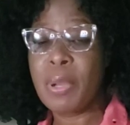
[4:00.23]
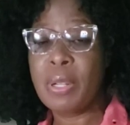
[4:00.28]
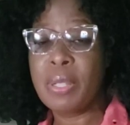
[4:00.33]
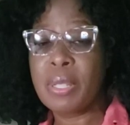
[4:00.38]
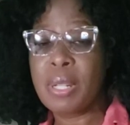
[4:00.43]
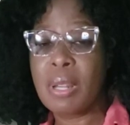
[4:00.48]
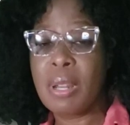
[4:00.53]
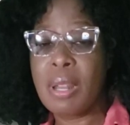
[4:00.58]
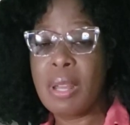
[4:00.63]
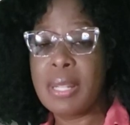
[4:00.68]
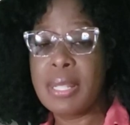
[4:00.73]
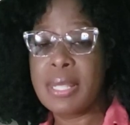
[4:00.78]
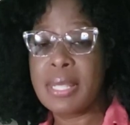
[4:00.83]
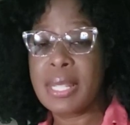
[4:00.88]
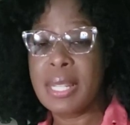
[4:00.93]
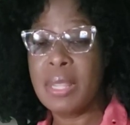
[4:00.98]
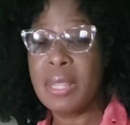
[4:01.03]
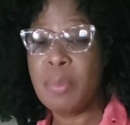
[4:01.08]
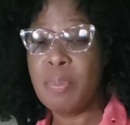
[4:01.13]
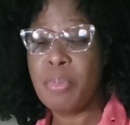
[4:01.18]
blood clots
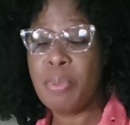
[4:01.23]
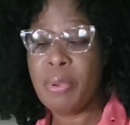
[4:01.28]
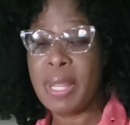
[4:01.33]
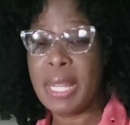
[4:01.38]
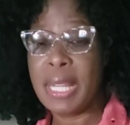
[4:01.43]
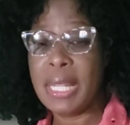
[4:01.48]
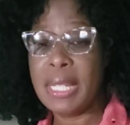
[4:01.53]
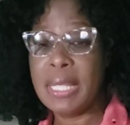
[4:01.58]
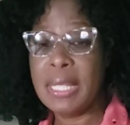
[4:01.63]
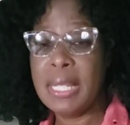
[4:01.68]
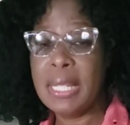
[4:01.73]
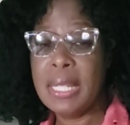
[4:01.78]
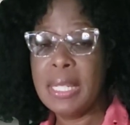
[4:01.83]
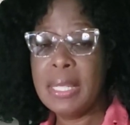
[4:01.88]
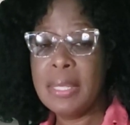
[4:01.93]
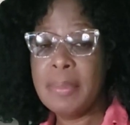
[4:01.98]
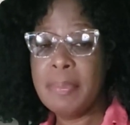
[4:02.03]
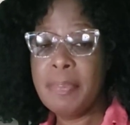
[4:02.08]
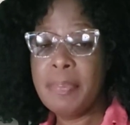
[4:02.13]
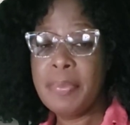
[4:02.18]
in the brain,
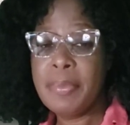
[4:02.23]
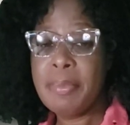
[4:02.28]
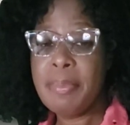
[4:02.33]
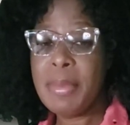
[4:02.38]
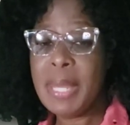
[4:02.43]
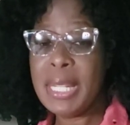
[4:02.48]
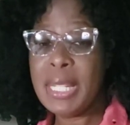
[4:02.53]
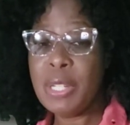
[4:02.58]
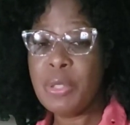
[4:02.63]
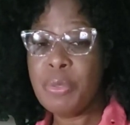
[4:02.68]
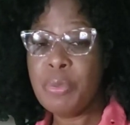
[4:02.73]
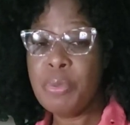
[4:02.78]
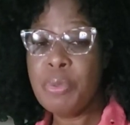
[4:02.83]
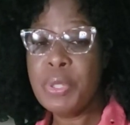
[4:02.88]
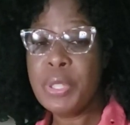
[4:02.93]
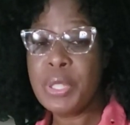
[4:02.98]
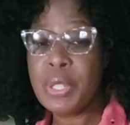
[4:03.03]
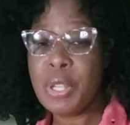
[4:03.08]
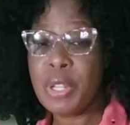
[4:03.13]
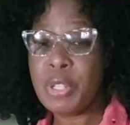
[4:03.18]
made it
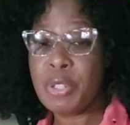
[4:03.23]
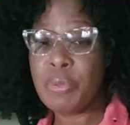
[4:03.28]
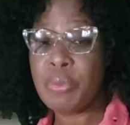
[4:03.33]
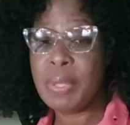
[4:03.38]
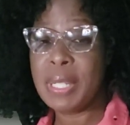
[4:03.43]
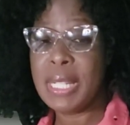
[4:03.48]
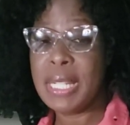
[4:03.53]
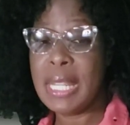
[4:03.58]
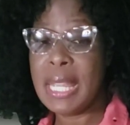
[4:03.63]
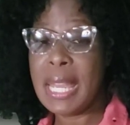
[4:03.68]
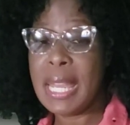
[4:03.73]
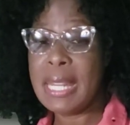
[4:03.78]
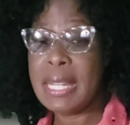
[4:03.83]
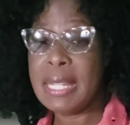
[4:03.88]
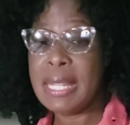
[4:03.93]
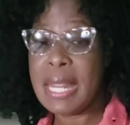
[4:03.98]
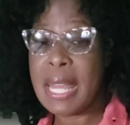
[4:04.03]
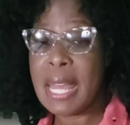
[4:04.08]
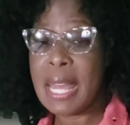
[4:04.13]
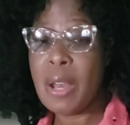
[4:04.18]
through surgery,
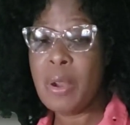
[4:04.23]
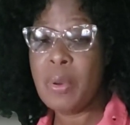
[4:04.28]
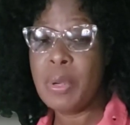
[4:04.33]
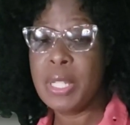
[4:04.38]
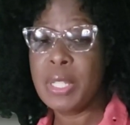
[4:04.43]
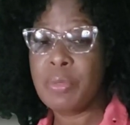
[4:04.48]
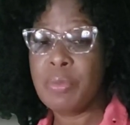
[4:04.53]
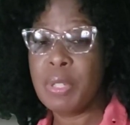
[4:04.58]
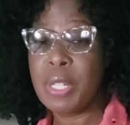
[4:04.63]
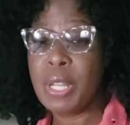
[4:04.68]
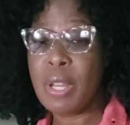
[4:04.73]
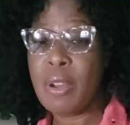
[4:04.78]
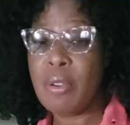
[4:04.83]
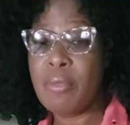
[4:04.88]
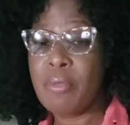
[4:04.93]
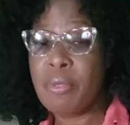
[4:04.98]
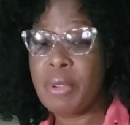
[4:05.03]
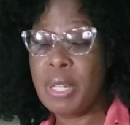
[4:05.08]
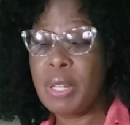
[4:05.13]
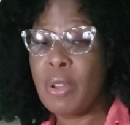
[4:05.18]
and now is
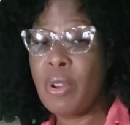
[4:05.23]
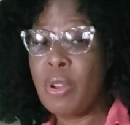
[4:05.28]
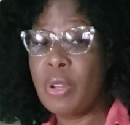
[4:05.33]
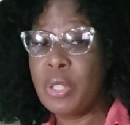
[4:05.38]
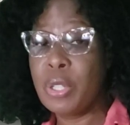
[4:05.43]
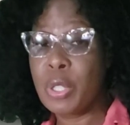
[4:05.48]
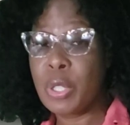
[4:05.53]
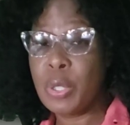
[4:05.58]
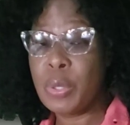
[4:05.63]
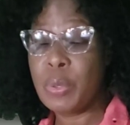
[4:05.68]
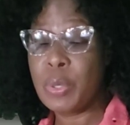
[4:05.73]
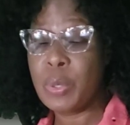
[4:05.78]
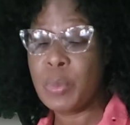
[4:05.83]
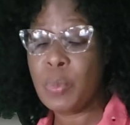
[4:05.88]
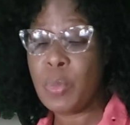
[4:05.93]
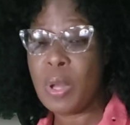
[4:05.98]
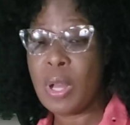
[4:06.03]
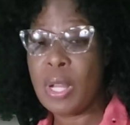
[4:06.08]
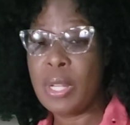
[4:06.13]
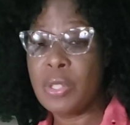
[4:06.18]
recovering on the post
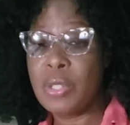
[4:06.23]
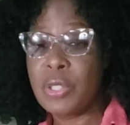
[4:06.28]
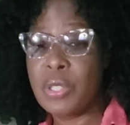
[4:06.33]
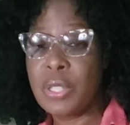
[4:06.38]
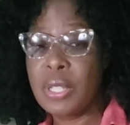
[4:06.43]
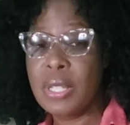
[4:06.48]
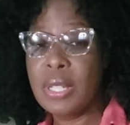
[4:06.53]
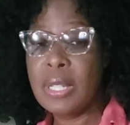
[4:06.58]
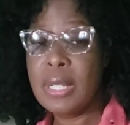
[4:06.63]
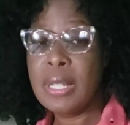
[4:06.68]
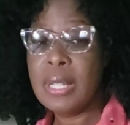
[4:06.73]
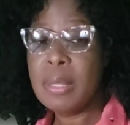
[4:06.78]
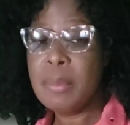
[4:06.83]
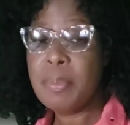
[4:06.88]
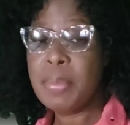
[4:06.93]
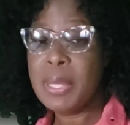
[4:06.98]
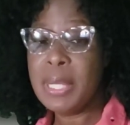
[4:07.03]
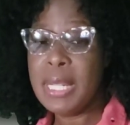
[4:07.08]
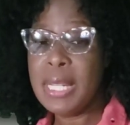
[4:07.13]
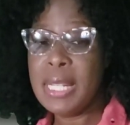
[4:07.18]
watch.
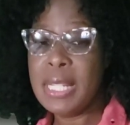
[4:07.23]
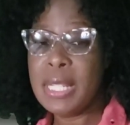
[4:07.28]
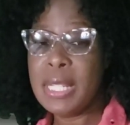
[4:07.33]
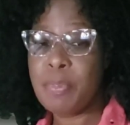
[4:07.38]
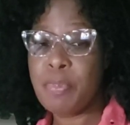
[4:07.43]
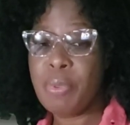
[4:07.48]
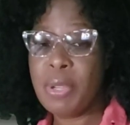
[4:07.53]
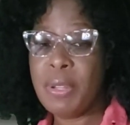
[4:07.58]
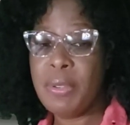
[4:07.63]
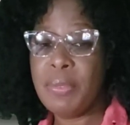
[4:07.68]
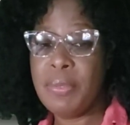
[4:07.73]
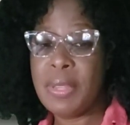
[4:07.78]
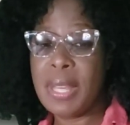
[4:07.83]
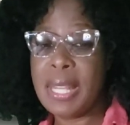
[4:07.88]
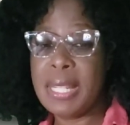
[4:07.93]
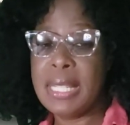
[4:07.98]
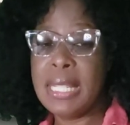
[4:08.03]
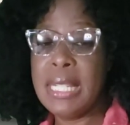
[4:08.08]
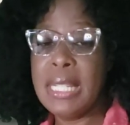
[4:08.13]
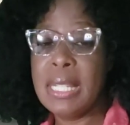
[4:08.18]
Please pray
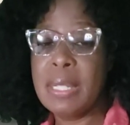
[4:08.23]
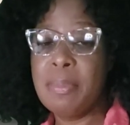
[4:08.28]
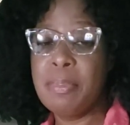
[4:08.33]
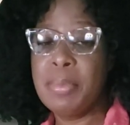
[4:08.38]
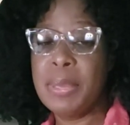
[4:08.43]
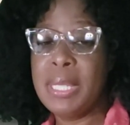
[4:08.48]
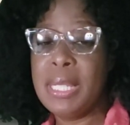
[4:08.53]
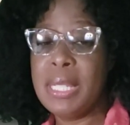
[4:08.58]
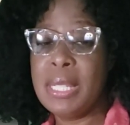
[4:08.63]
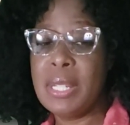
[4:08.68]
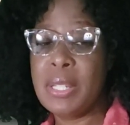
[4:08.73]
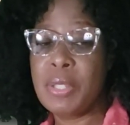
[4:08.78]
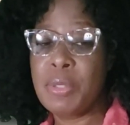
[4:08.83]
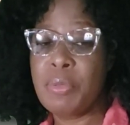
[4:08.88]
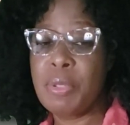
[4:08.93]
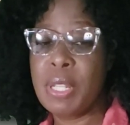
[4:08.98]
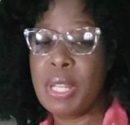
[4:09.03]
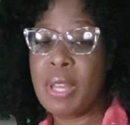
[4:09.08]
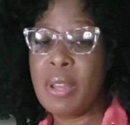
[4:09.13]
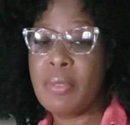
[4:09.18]
that he completes his
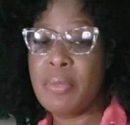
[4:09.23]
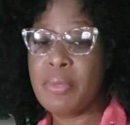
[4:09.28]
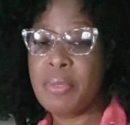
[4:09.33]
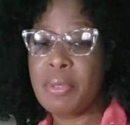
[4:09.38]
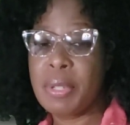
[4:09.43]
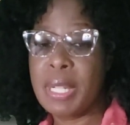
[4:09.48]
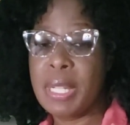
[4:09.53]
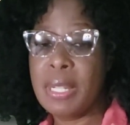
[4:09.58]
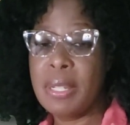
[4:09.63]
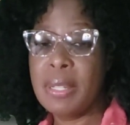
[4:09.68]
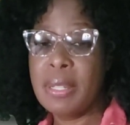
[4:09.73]
recovery.